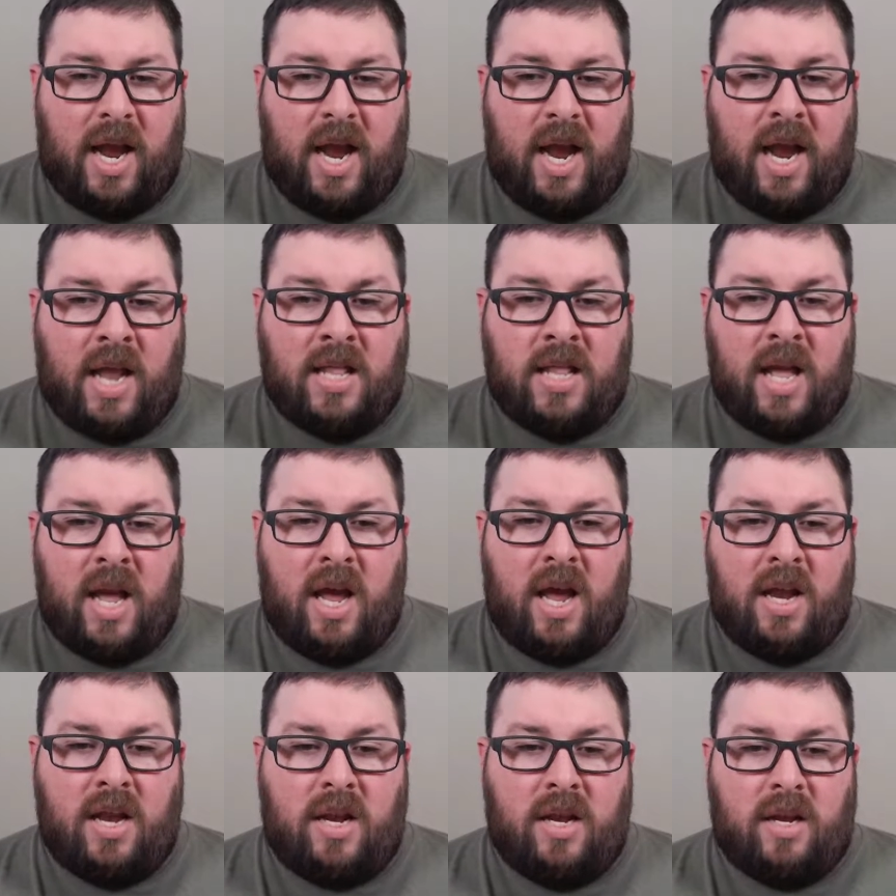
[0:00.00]
And
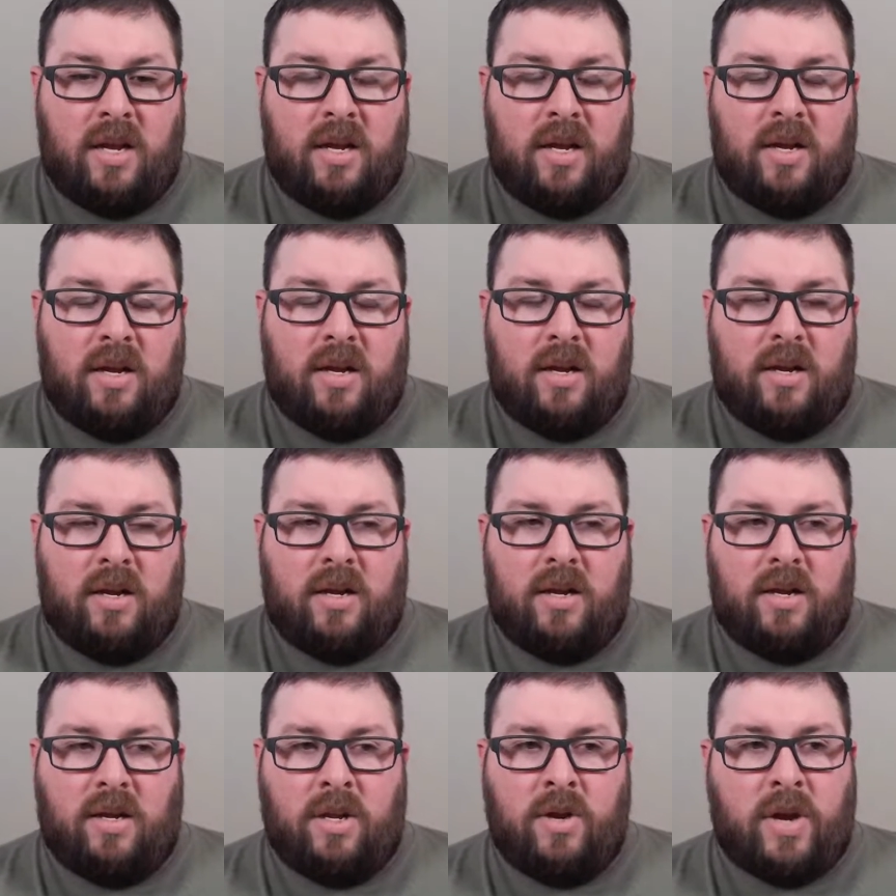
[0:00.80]
then
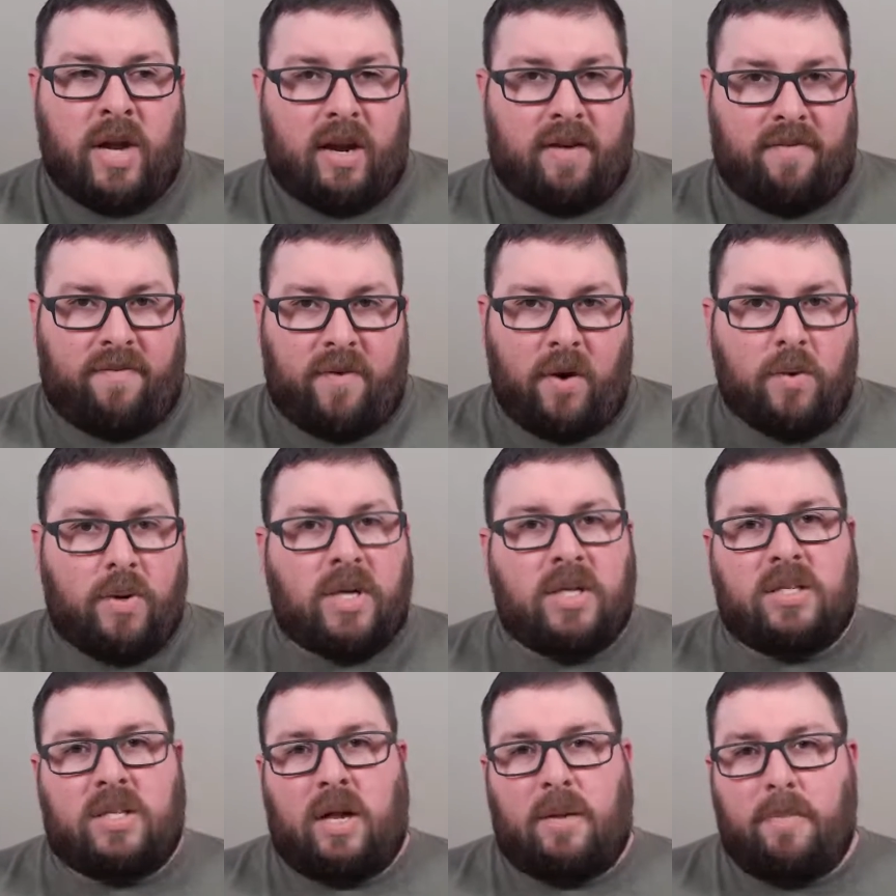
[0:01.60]
you got to
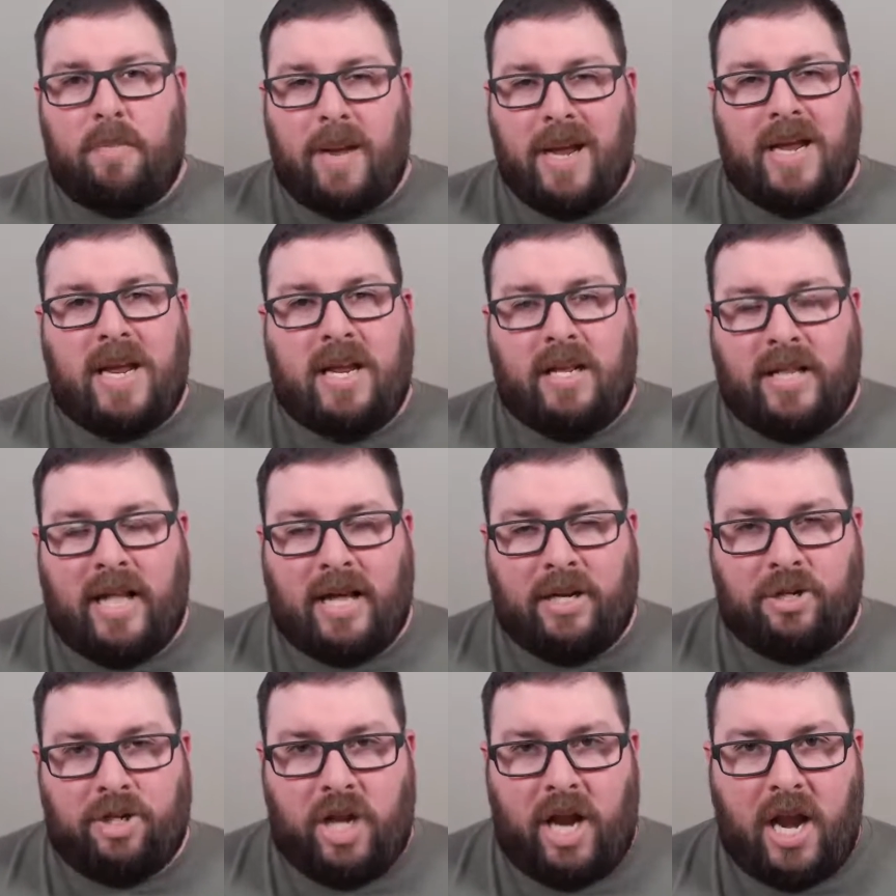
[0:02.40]
focus on making
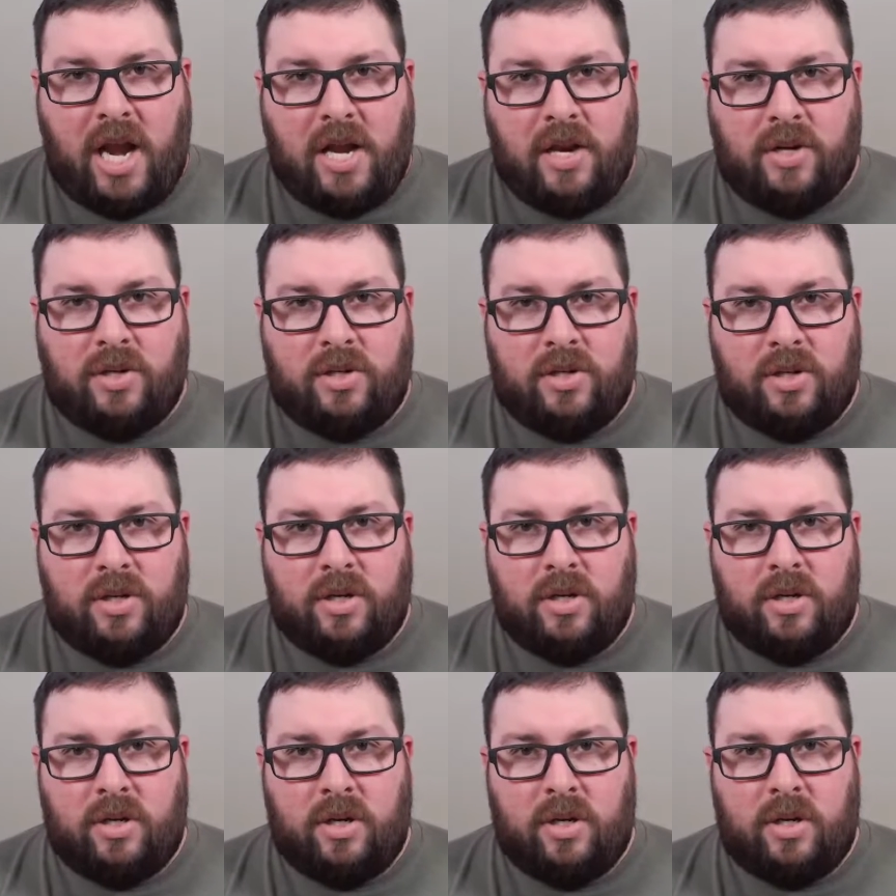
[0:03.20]
that change
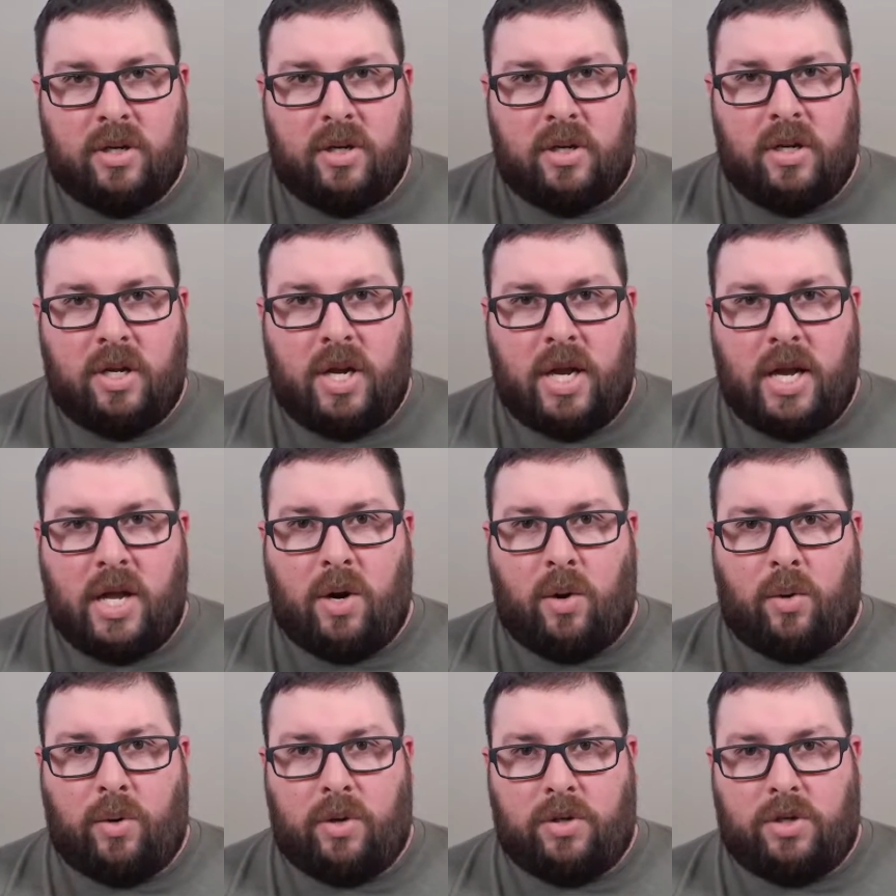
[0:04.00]
in
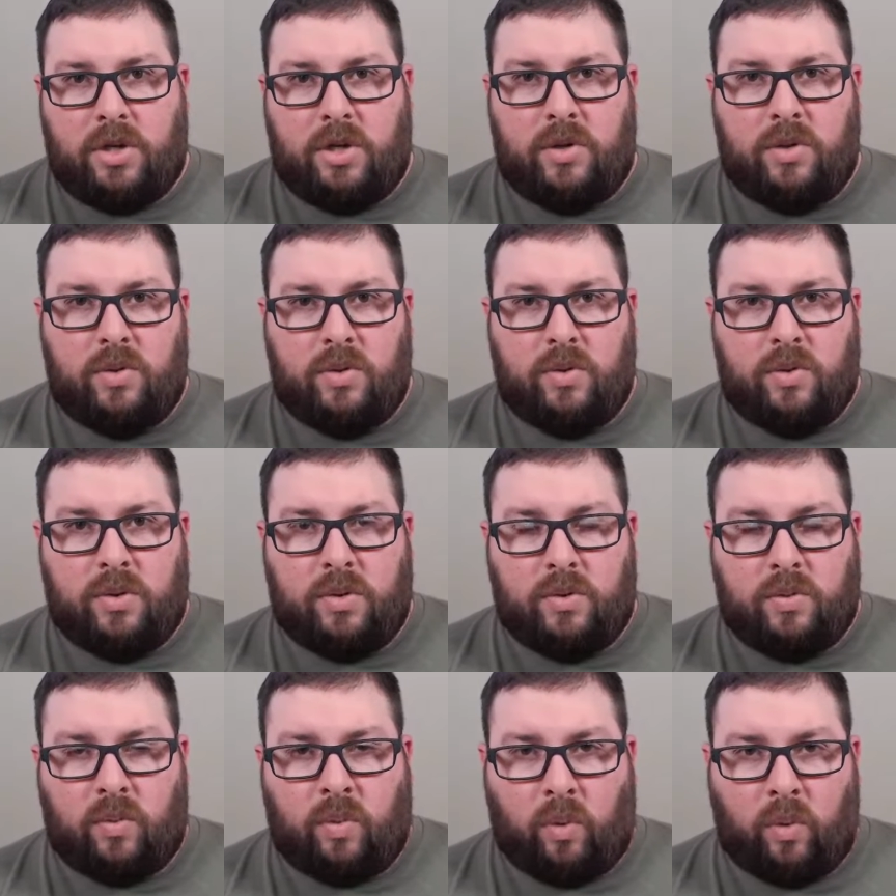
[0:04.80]
order to
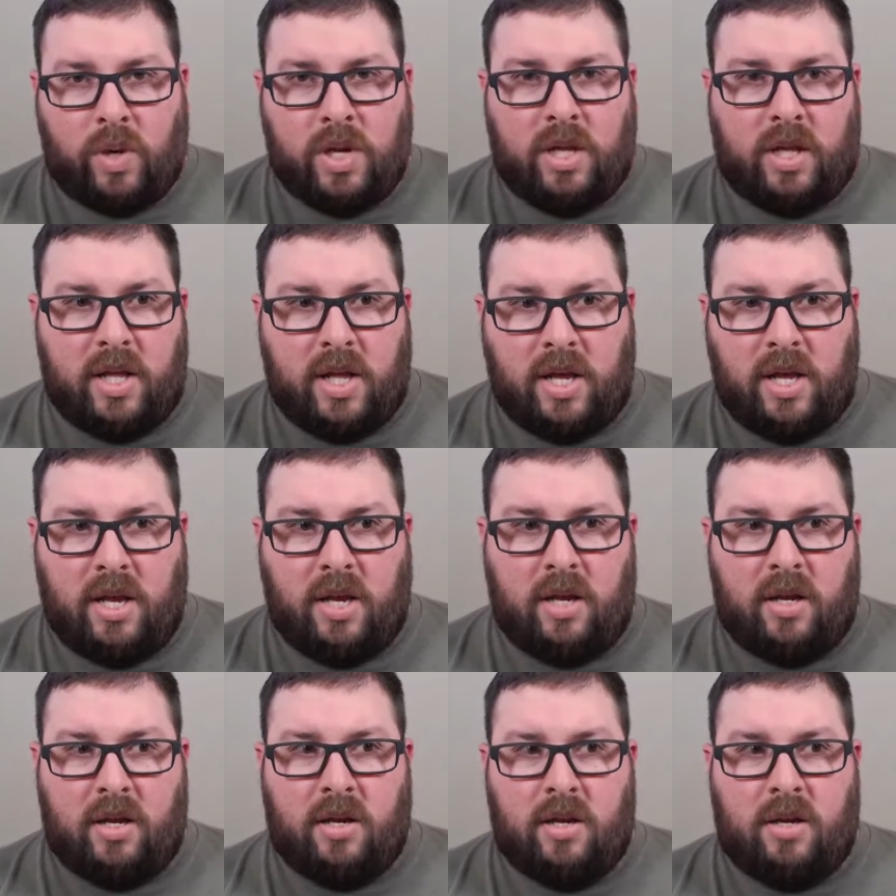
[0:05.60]

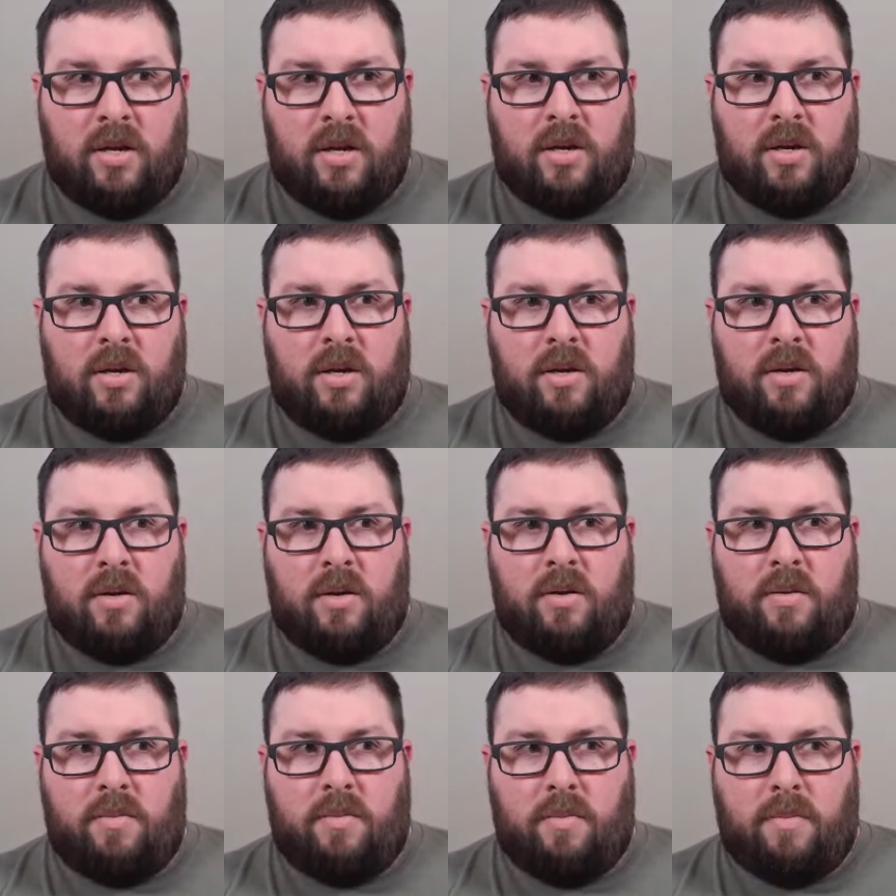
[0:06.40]
really
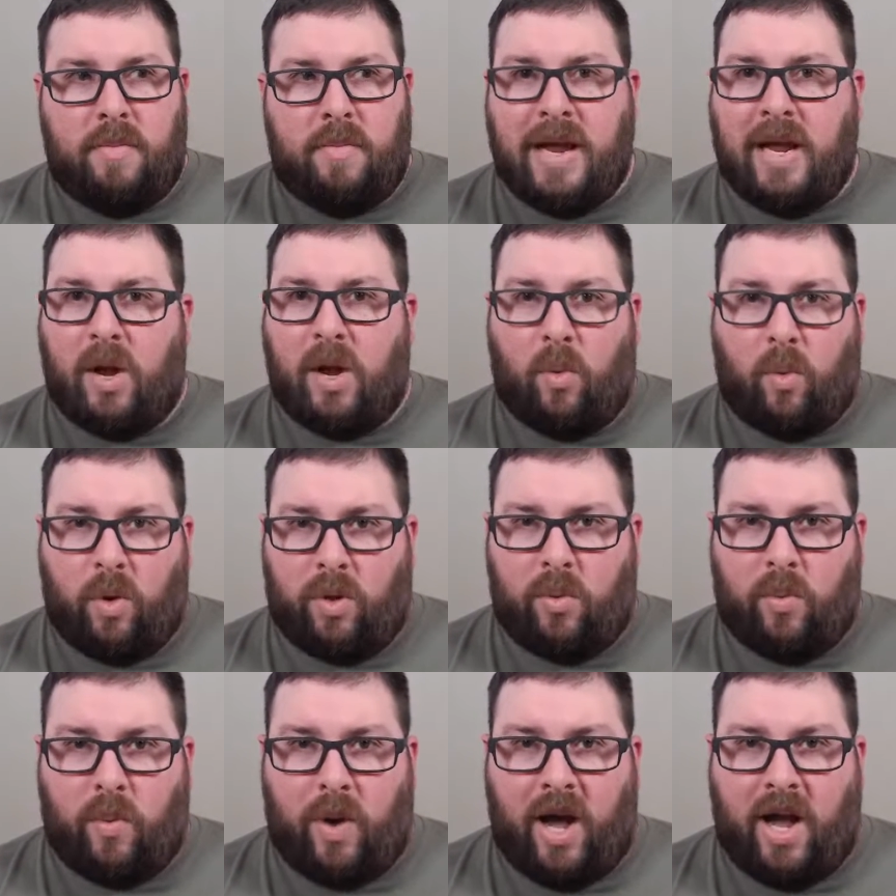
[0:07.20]
make it
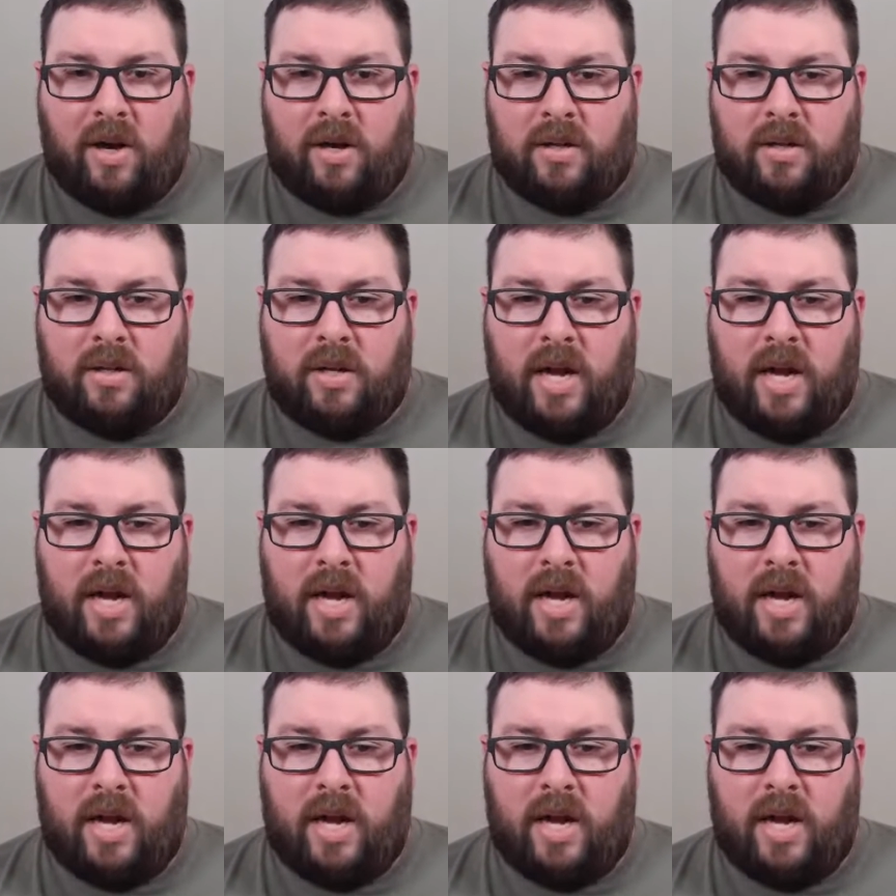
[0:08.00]
worthwhile.